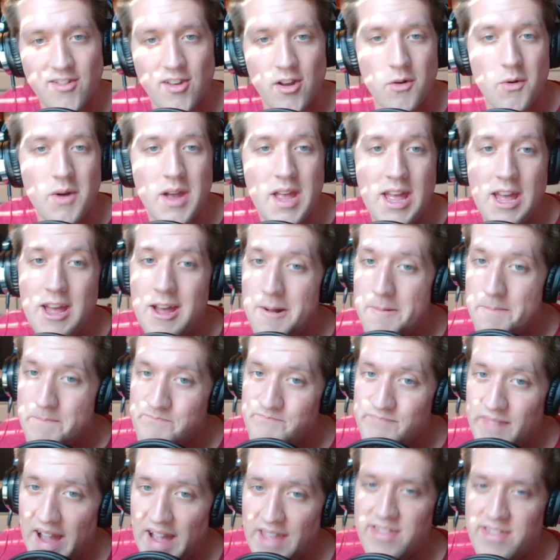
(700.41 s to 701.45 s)
So
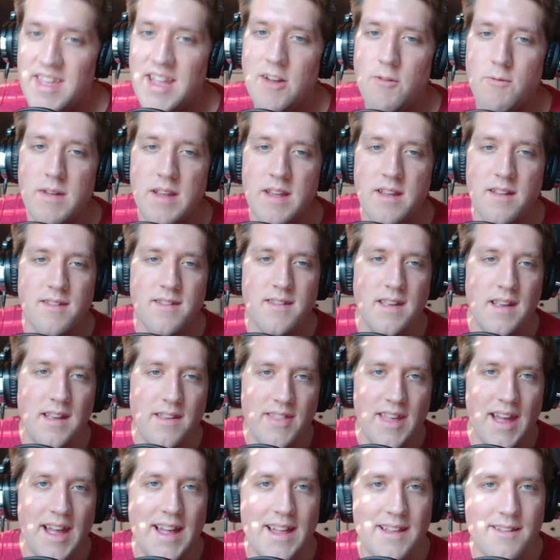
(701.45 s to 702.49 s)
I think we could
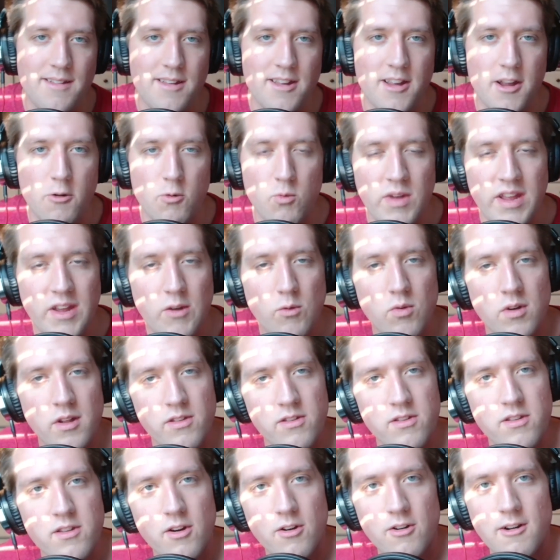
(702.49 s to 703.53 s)
see that, week
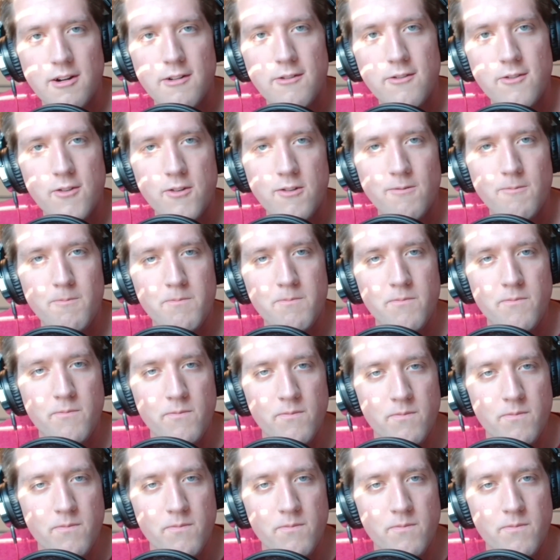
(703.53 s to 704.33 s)
one starter for